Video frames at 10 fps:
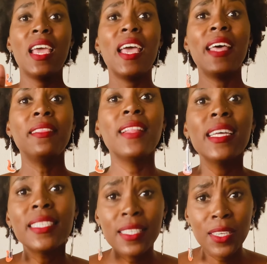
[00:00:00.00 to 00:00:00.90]
And
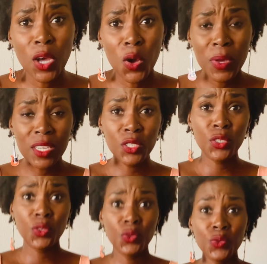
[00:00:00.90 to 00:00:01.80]
let's go
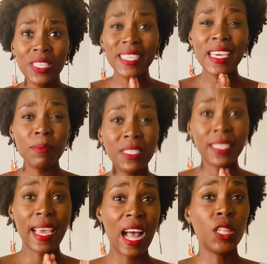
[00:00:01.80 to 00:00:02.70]
into the empty
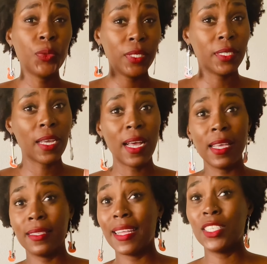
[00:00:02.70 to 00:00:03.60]
calories,
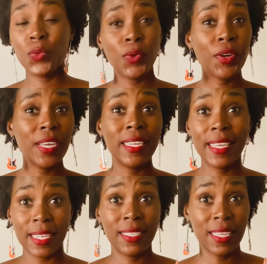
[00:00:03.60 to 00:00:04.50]
guys. That's where it
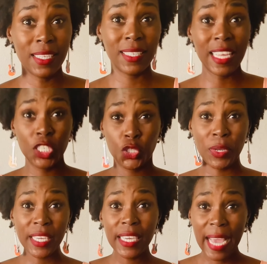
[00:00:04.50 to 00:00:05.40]
gets us, like
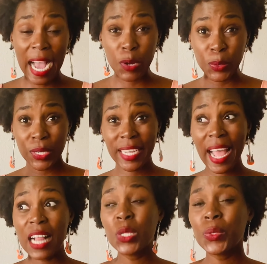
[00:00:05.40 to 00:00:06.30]
drinking out of
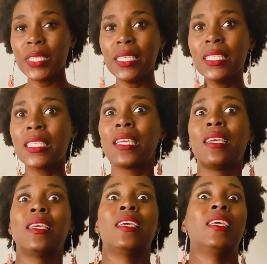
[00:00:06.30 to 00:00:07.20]
calories.
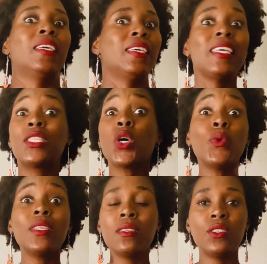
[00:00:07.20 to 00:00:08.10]
It's so
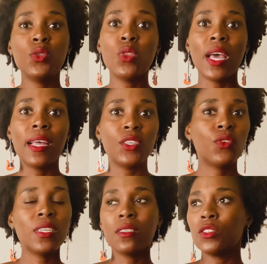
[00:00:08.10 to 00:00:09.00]
easy to do
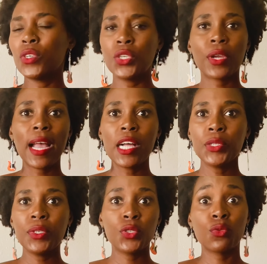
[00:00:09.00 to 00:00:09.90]
that. You can drink your
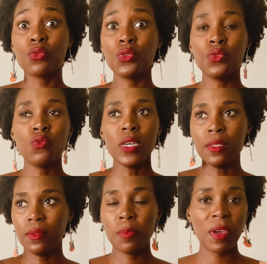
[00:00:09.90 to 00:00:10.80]
calories through
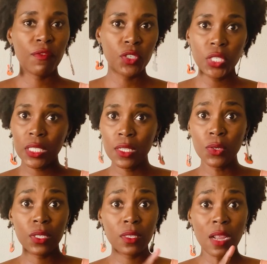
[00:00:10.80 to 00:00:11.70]
what the beverages.
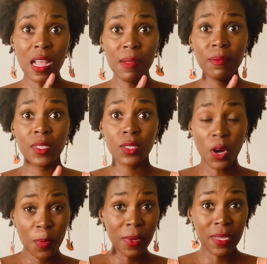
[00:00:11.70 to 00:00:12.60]
There's um,
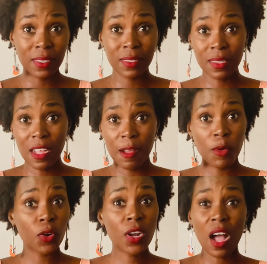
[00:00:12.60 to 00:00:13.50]
Starbucks um,
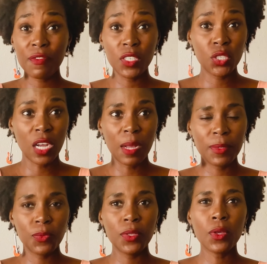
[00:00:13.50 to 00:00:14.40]
or coffee shops
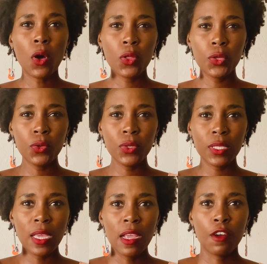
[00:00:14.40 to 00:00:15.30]
with all
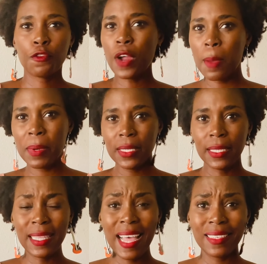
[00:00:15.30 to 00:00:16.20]
those frappes
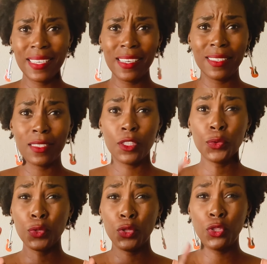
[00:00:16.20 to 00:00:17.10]
and lattes.
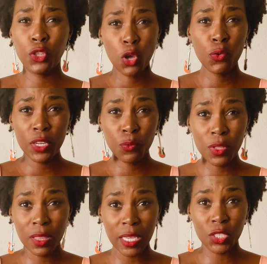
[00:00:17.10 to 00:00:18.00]
They're loaded
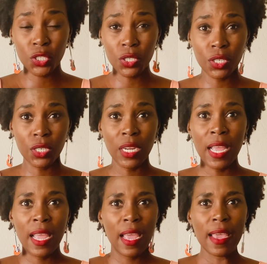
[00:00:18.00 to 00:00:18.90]
with like sugar
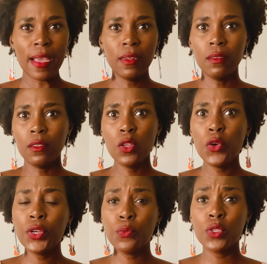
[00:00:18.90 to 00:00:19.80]
and
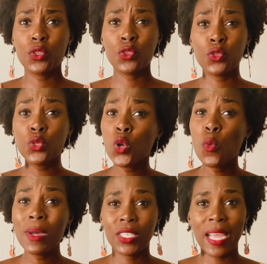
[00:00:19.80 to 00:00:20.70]
loaded with so
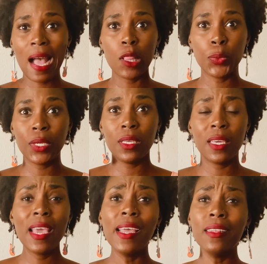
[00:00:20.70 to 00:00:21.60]
much calorie
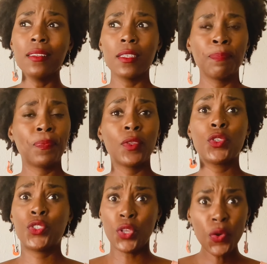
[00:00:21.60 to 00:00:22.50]
and
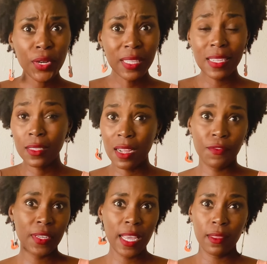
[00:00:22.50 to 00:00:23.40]
soda. Let's not
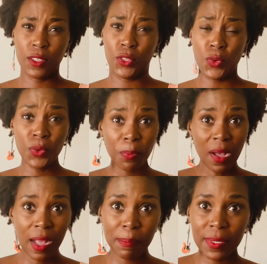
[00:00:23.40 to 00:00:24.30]
forget the soda
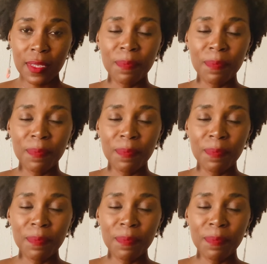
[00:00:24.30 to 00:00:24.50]
pops.